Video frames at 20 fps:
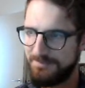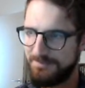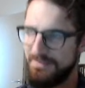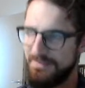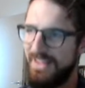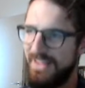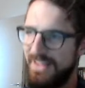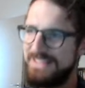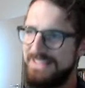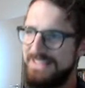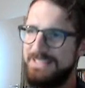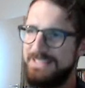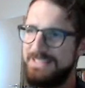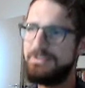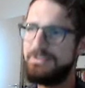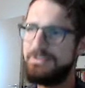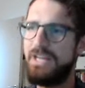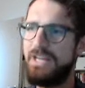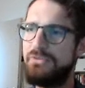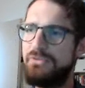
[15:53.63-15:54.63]
it
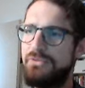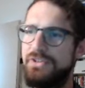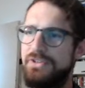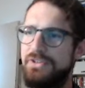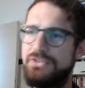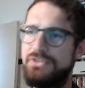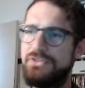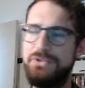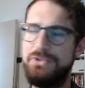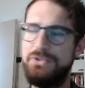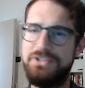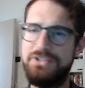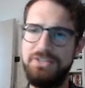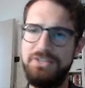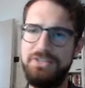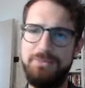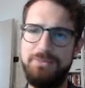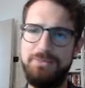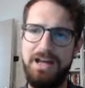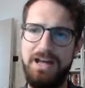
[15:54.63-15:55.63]
seems
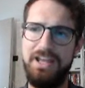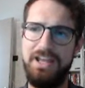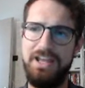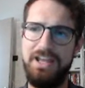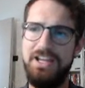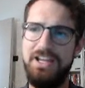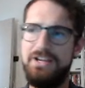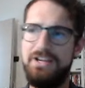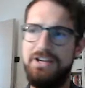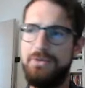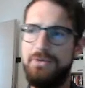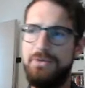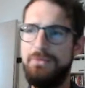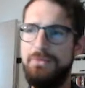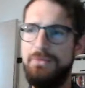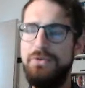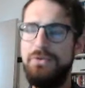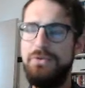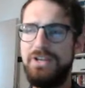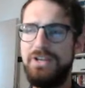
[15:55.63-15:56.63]
counterintuitive, but
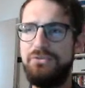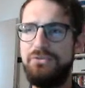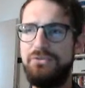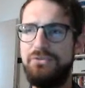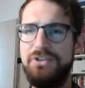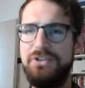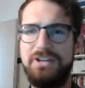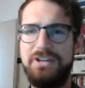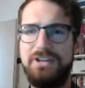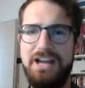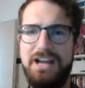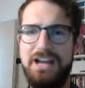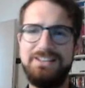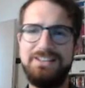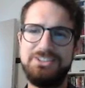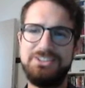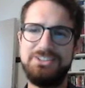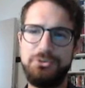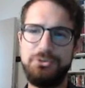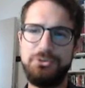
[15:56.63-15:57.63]
removing a fear card
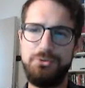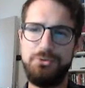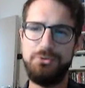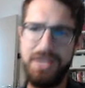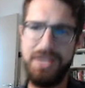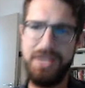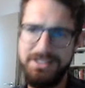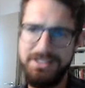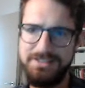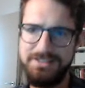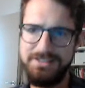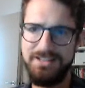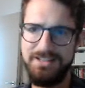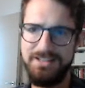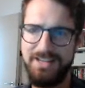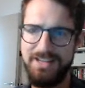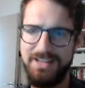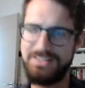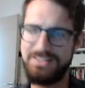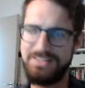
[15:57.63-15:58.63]
is great
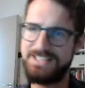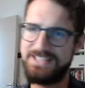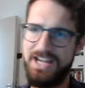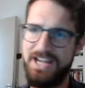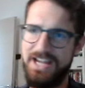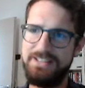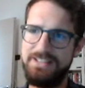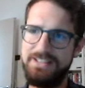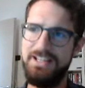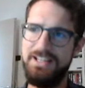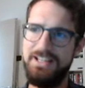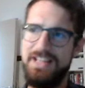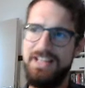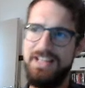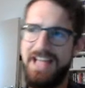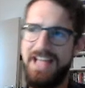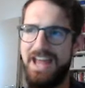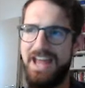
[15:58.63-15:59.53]
at the start, and